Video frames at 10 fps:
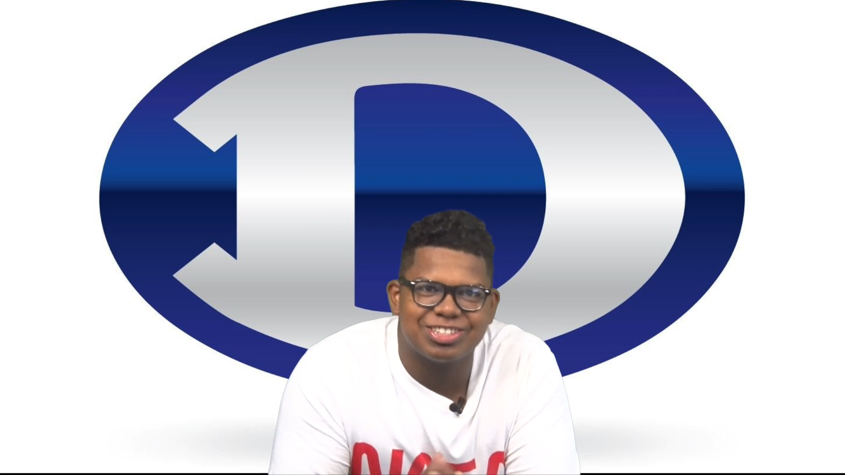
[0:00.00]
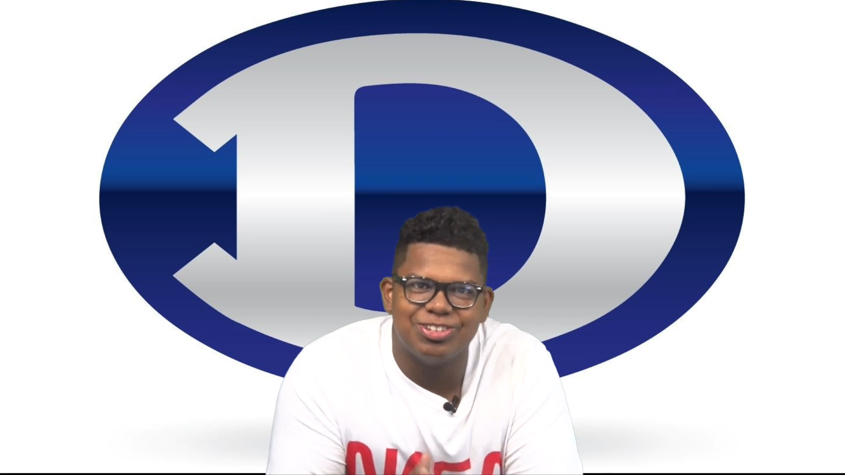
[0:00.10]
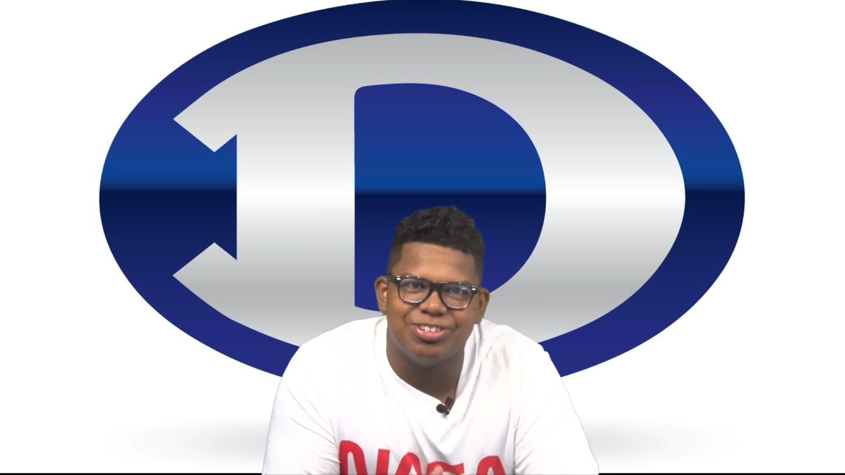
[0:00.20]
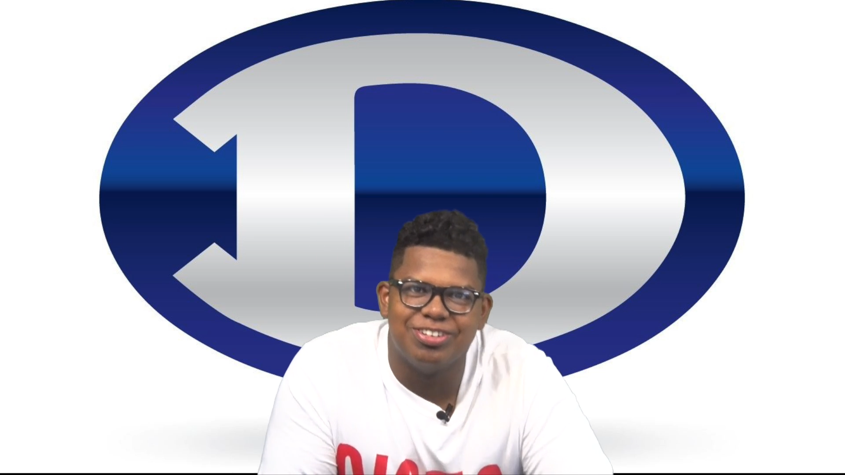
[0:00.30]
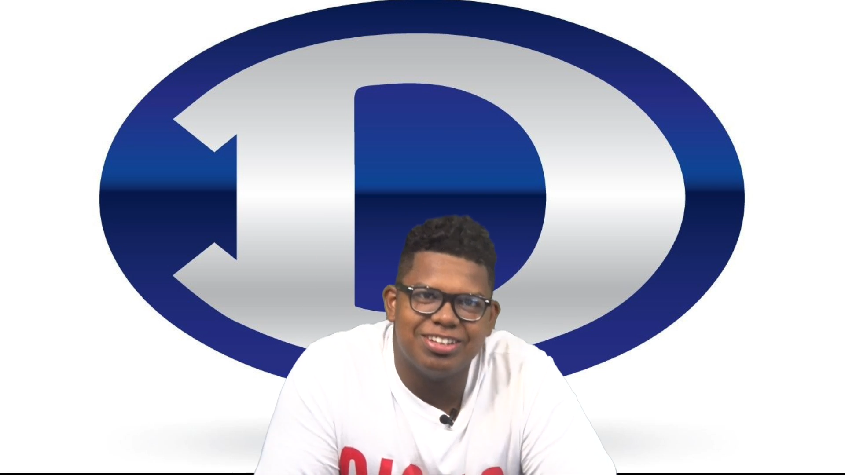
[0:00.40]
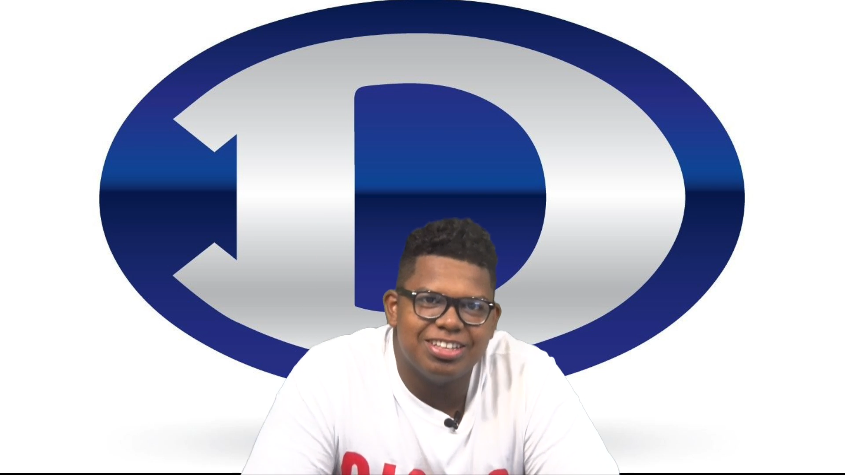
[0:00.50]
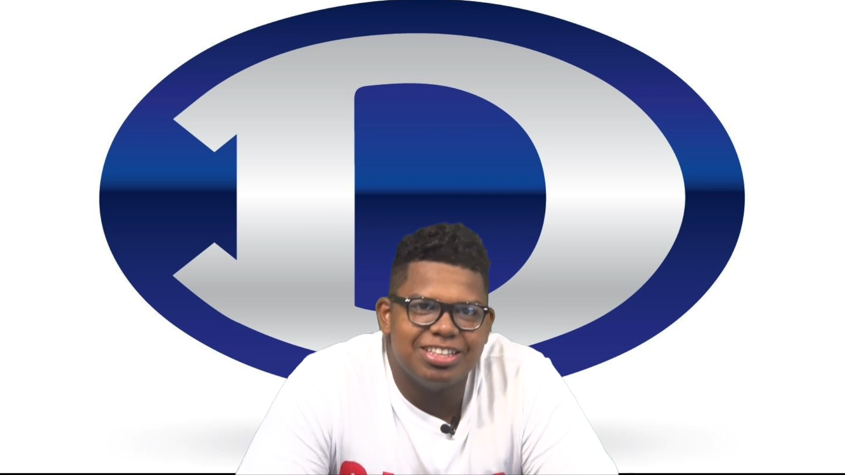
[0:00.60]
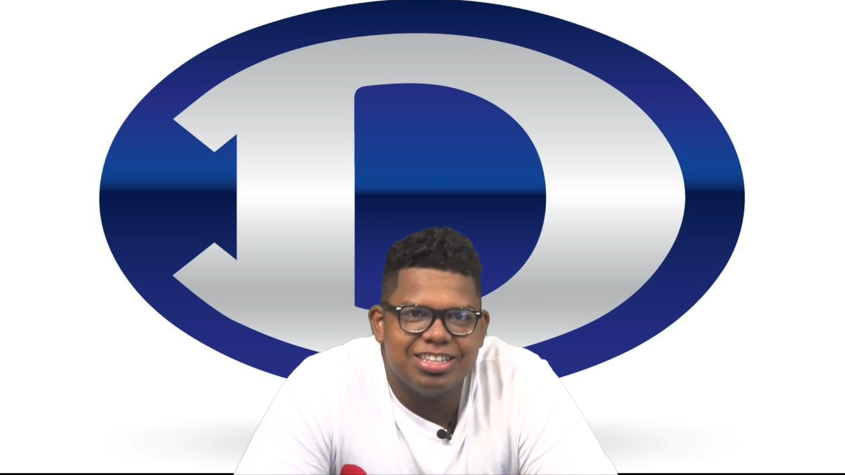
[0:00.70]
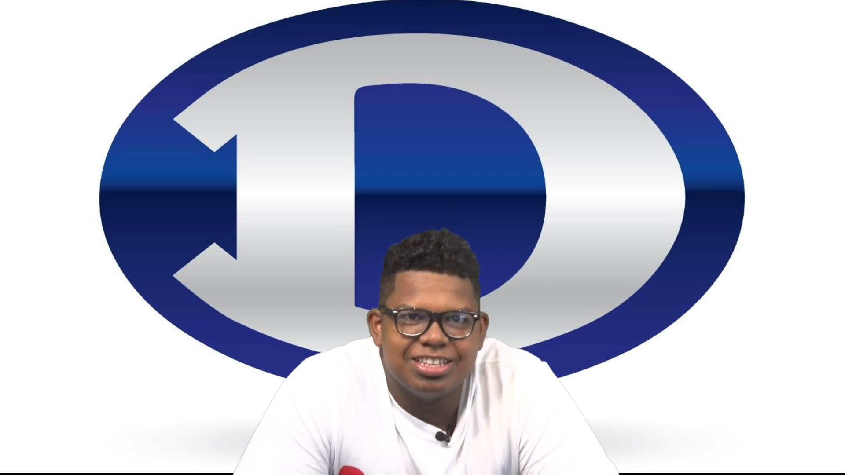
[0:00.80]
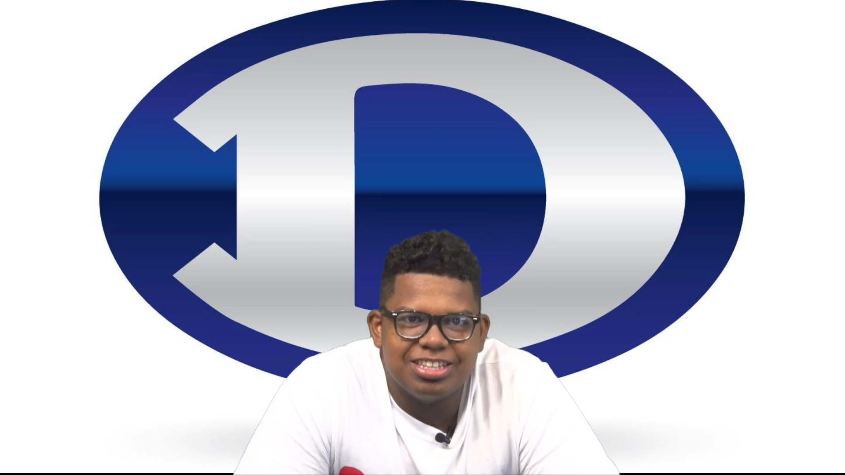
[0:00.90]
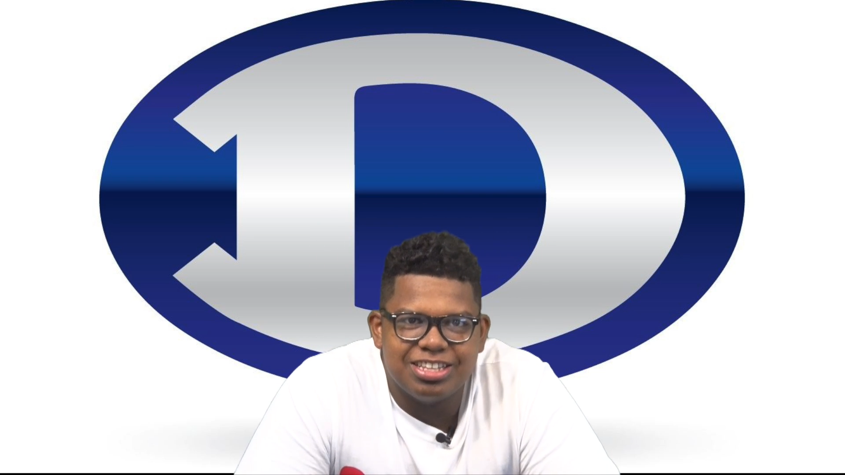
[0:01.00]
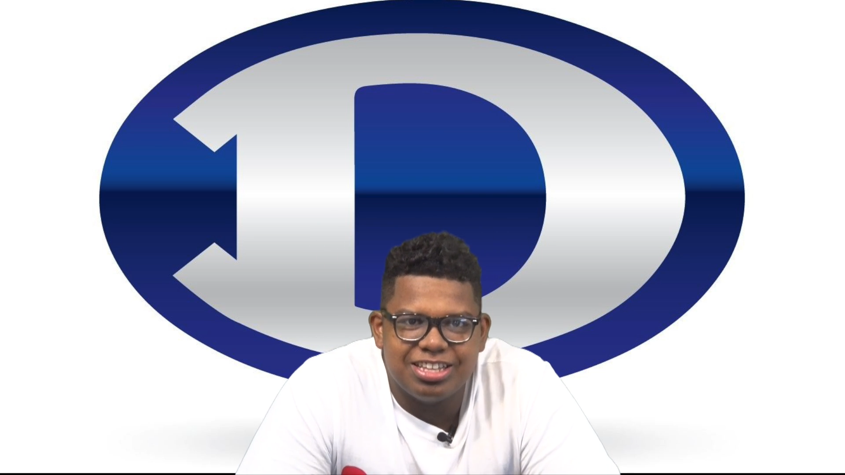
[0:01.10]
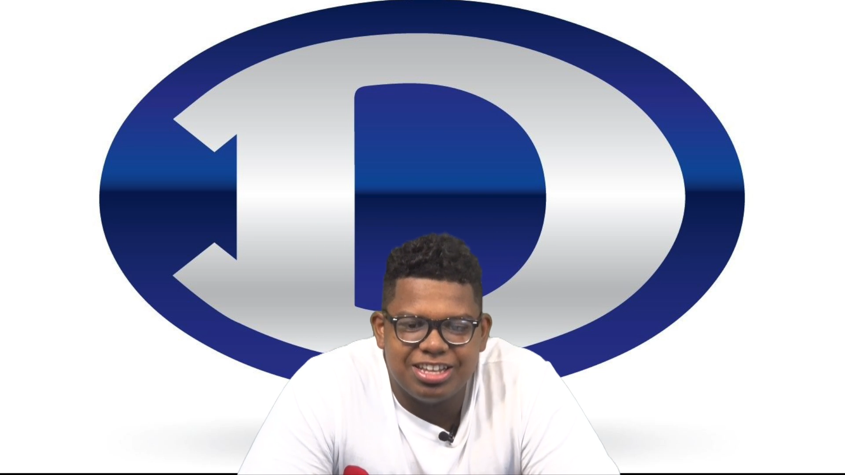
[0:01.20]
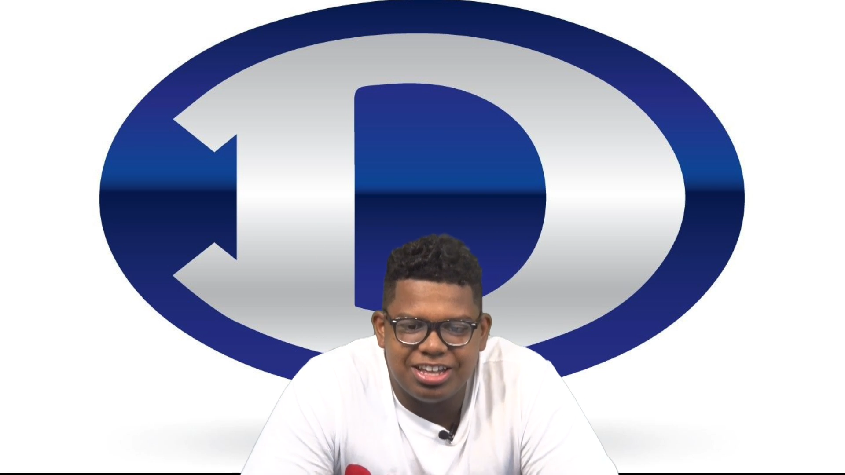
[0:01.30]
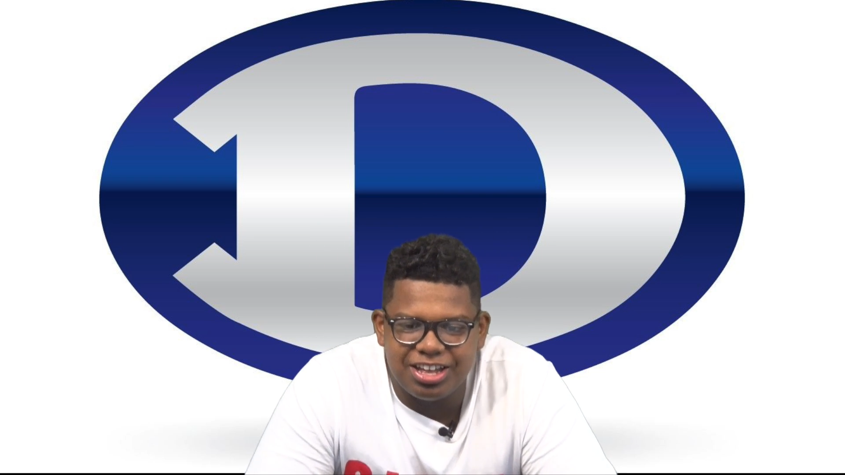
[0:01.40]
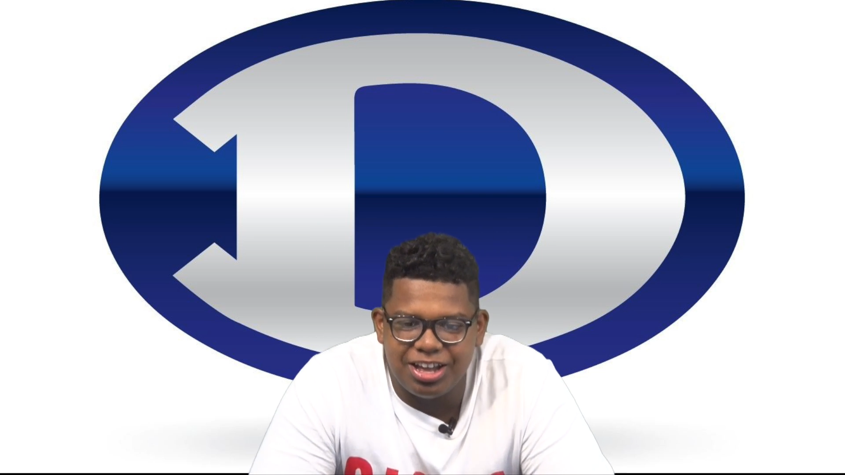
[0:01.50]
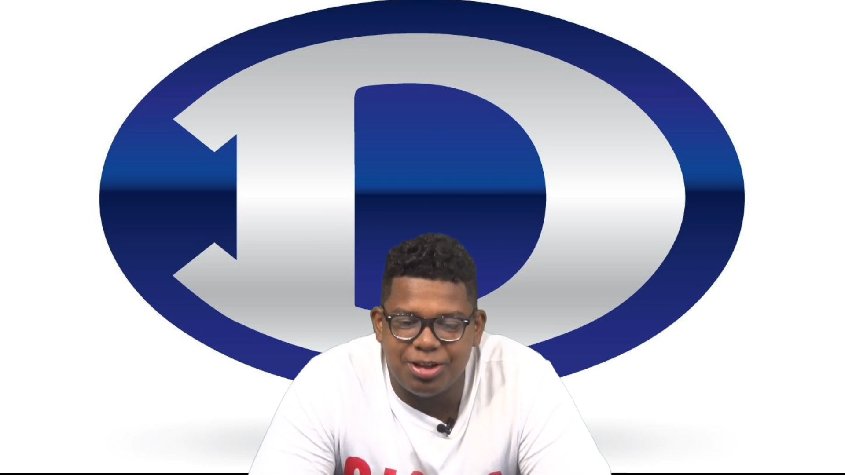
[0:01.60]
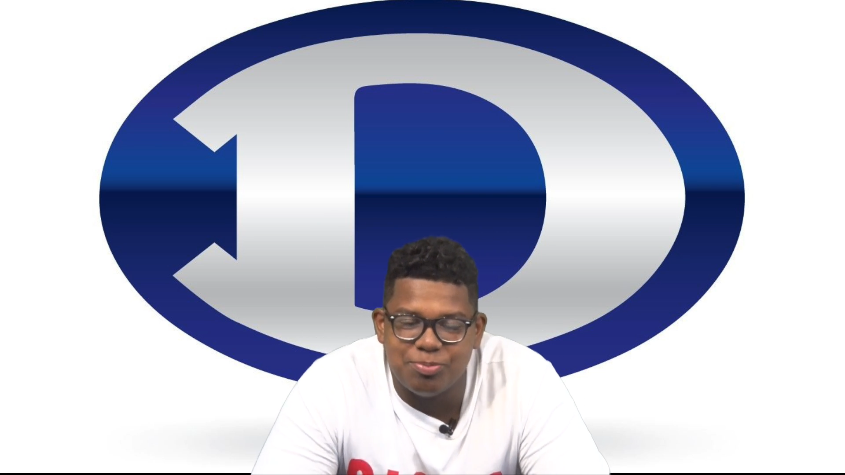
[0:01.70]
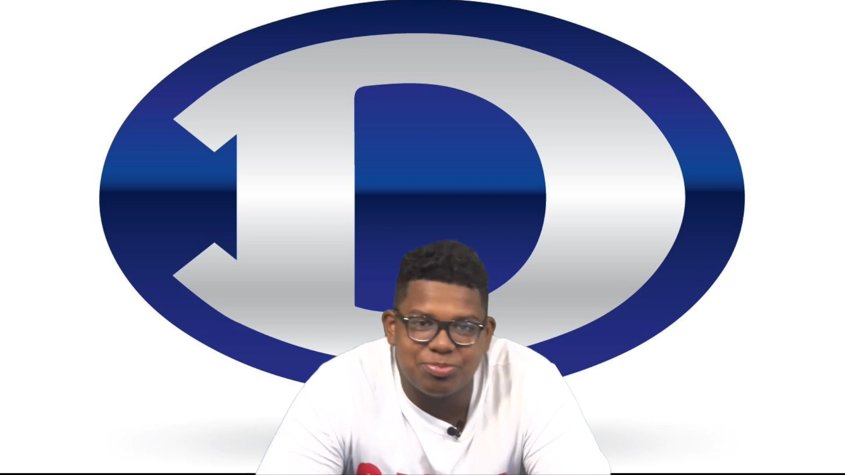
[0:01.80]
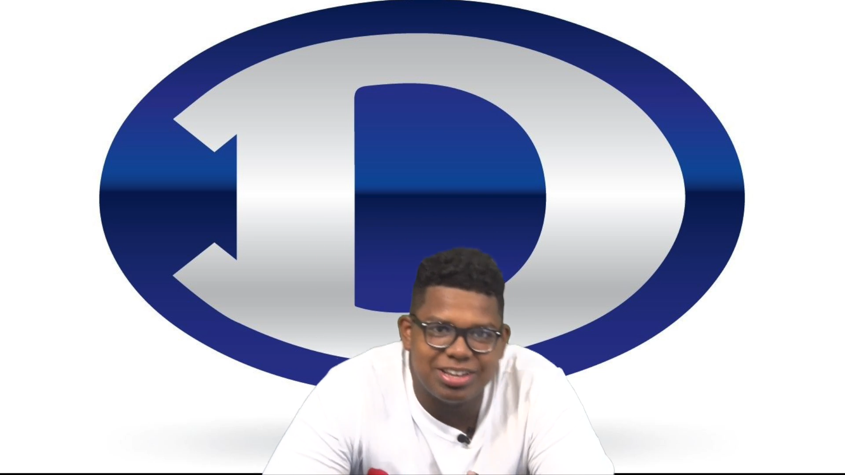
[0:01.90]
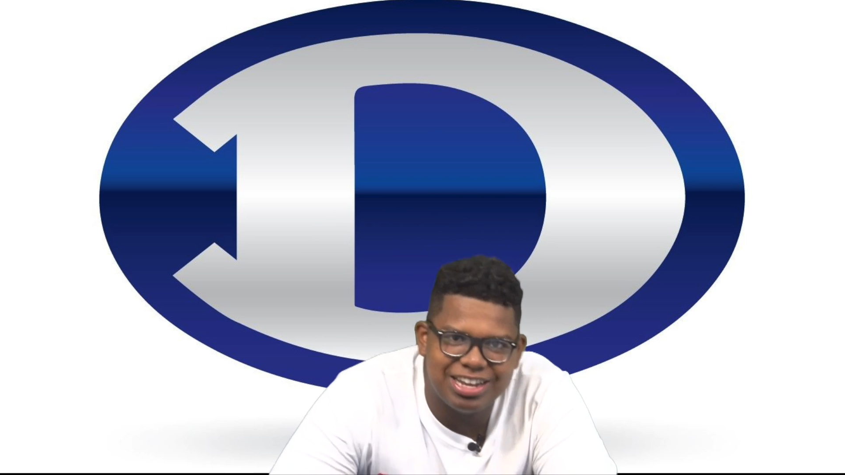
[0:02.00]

school. Um,